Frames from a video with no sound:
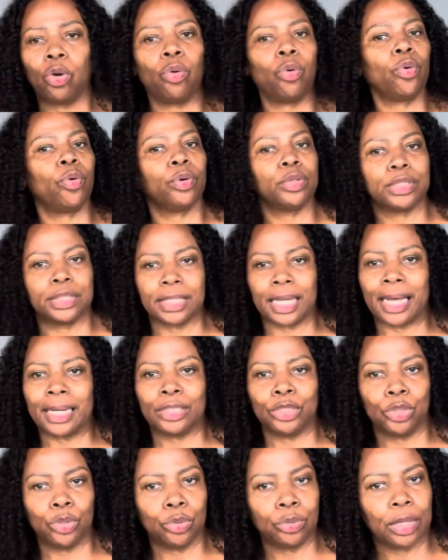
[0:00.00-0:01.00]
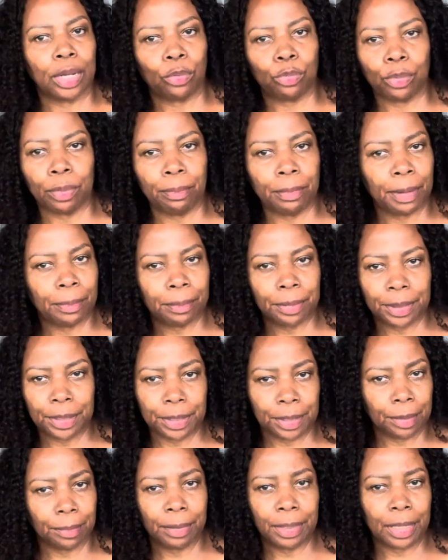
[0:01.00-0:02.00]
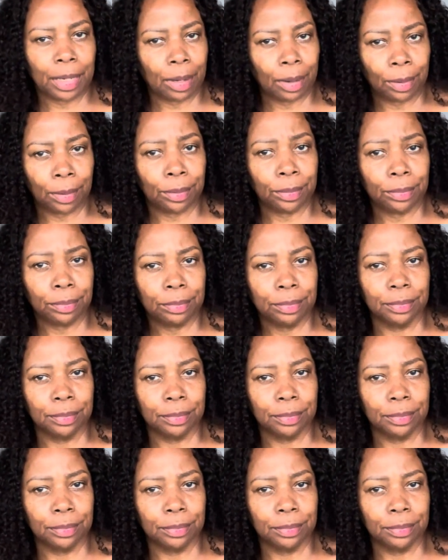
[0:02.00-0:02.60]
course I do not remember them at all.